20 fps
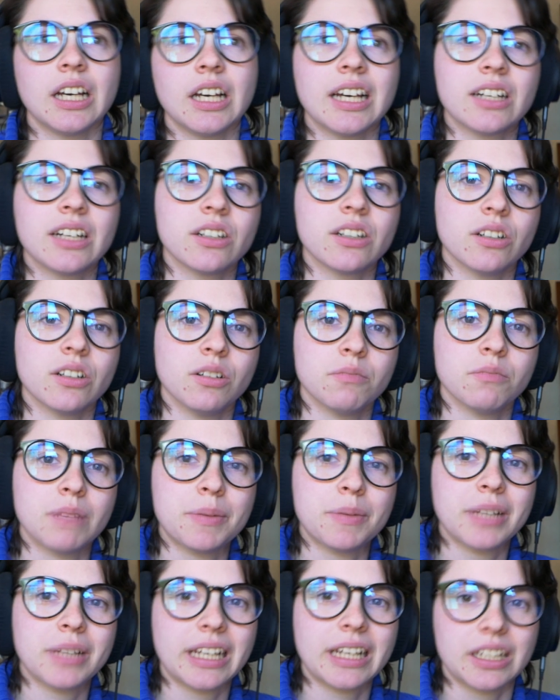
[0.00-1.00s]
I don't know,
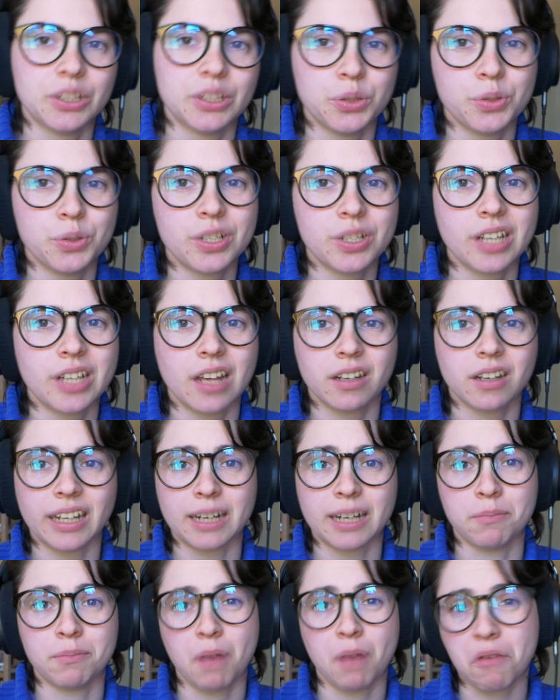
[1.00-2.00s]
maybe like a new set,
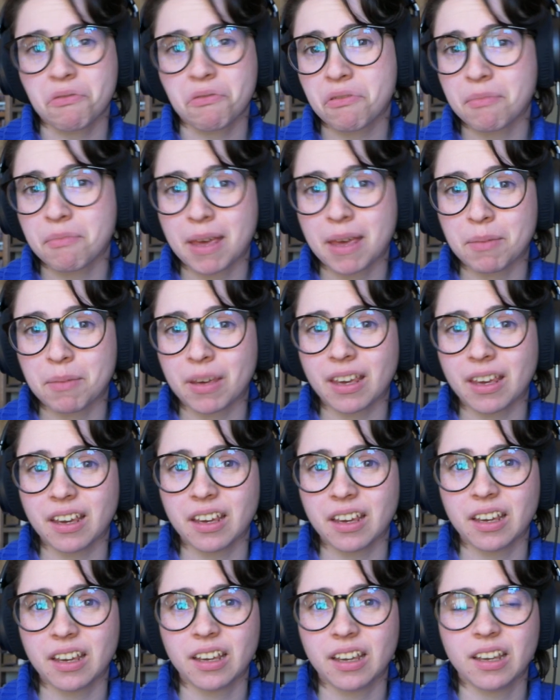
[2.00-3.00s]
like a month maybe.
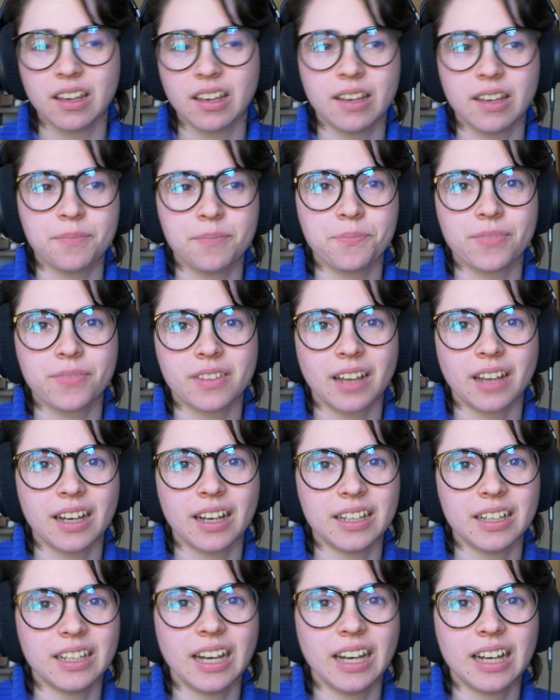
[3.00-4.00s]

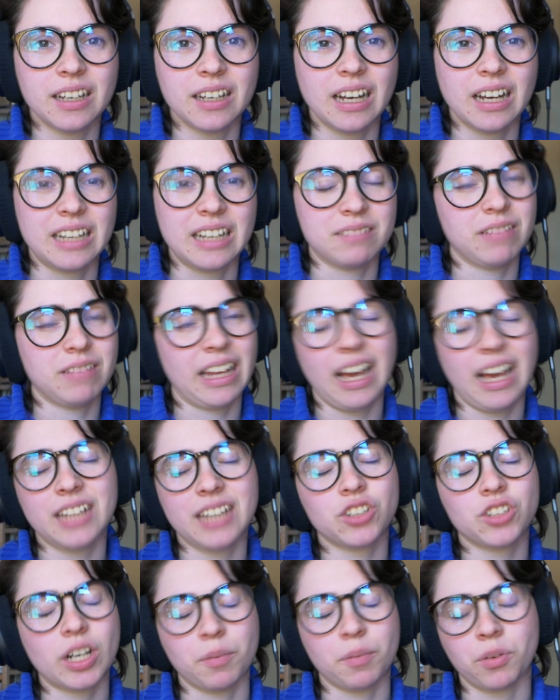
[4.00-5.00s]
I
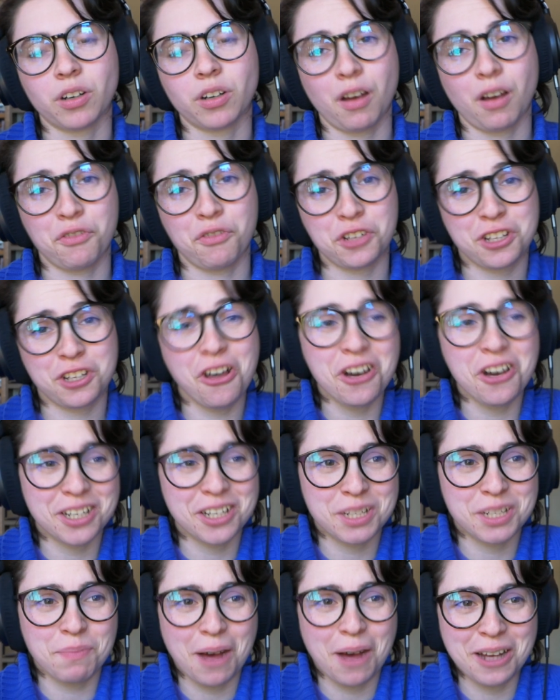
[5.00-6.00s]
try to put it off as long
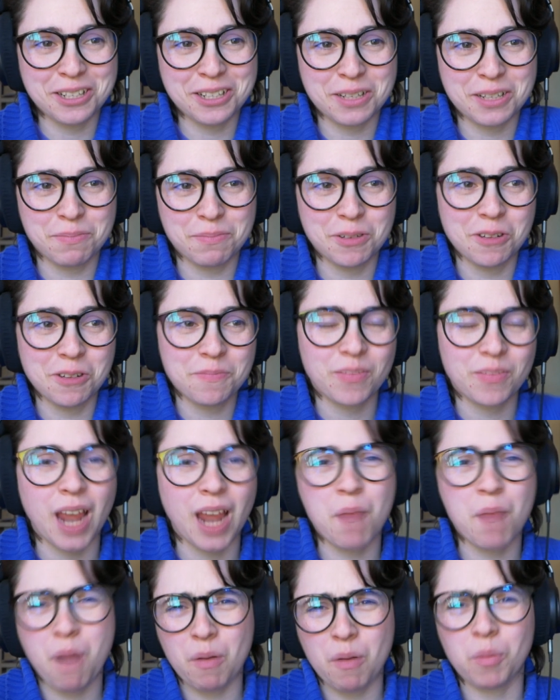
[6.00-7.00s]
as possible.
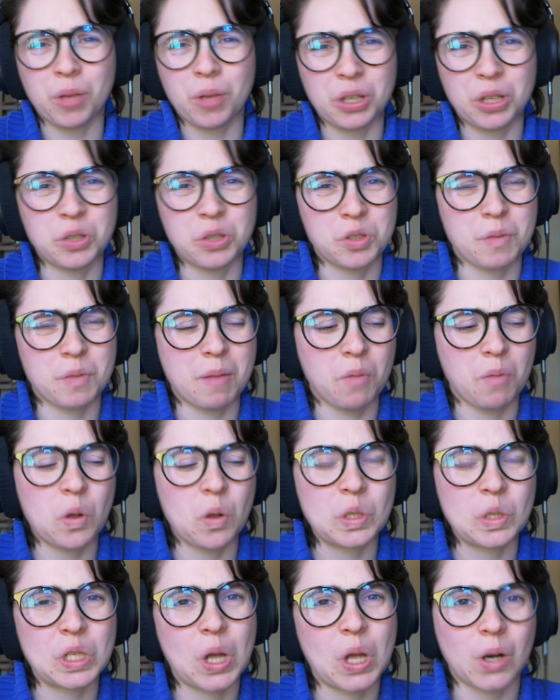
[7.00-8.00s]
I probably use my
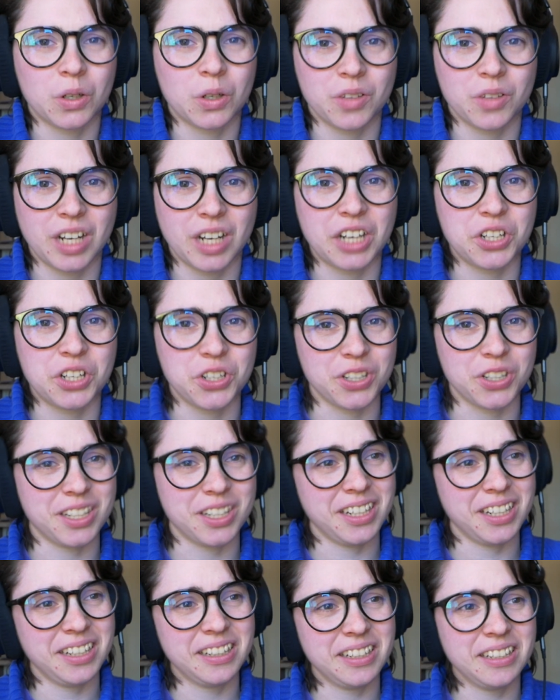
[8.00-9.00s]
molds longer than I
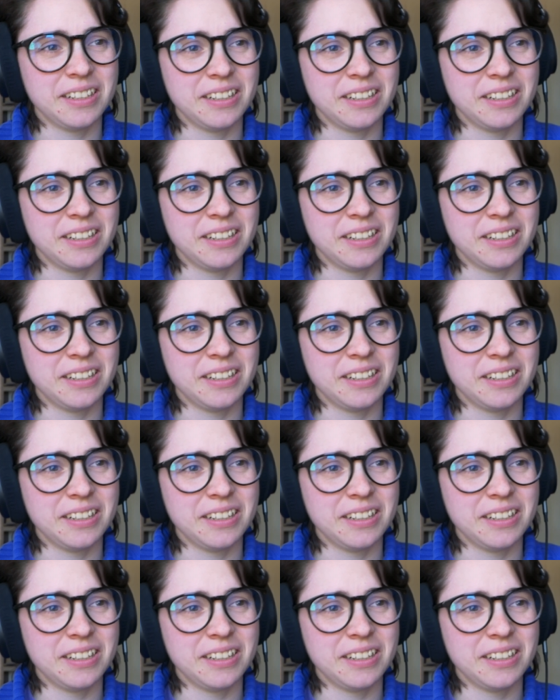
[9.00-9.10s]
should.